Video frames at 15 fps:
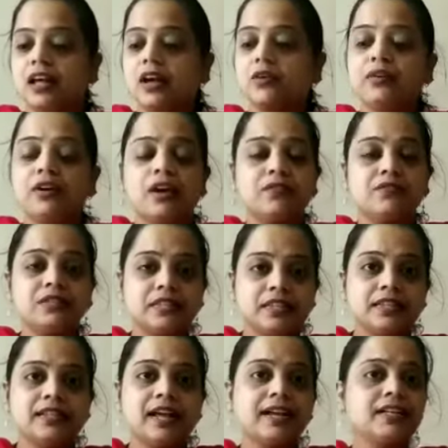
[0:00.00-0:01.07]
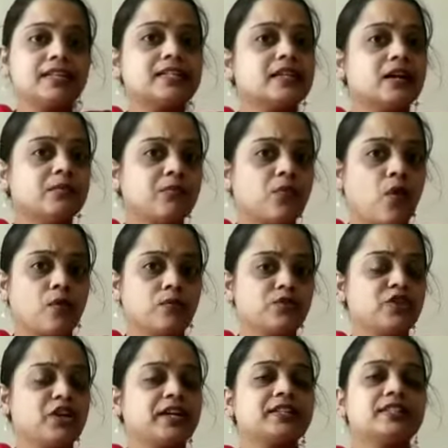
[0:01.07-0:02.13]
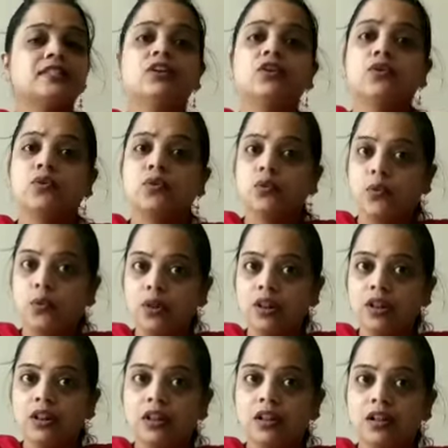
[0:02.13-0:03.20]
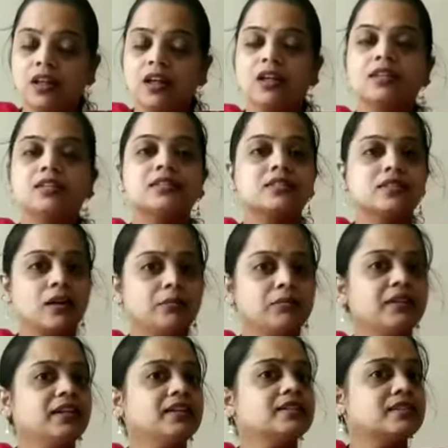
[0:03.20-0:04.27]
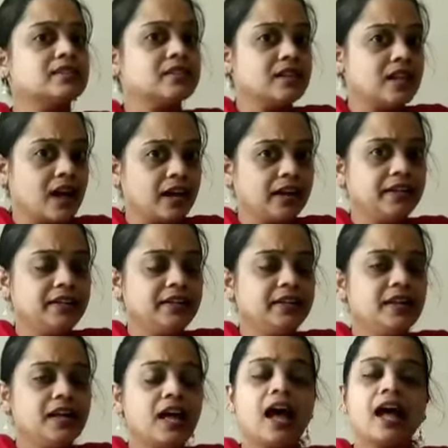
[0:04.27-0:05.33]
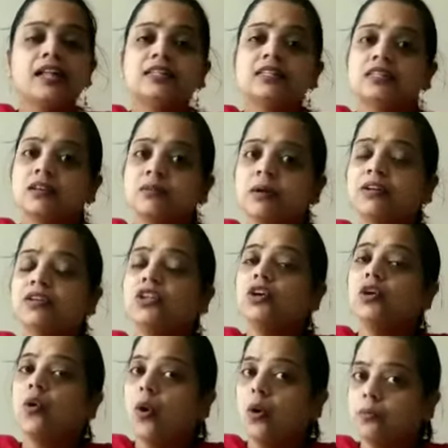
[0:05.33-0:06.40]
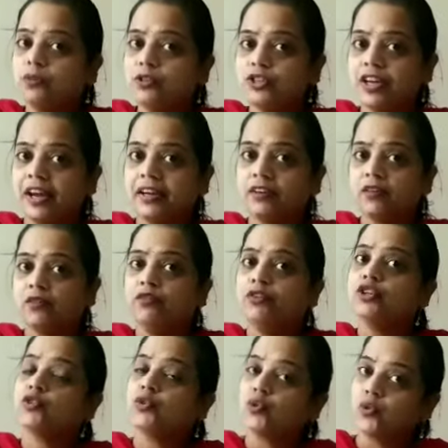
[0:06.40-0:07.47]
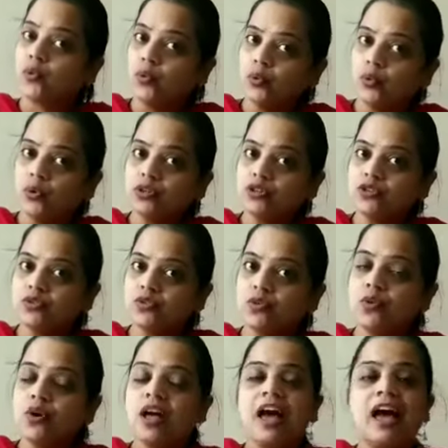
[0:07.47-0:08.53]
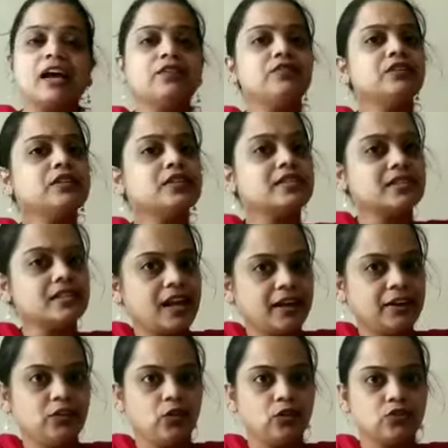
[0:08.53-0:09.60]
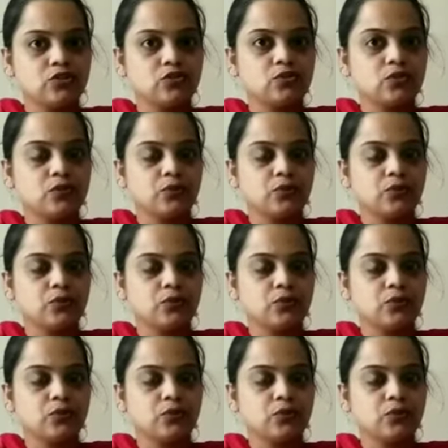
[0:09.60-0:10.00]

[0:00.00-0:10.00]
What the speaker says: we have seen that some objects they roll, some they slide, and some are the objects which roll also and which slide also.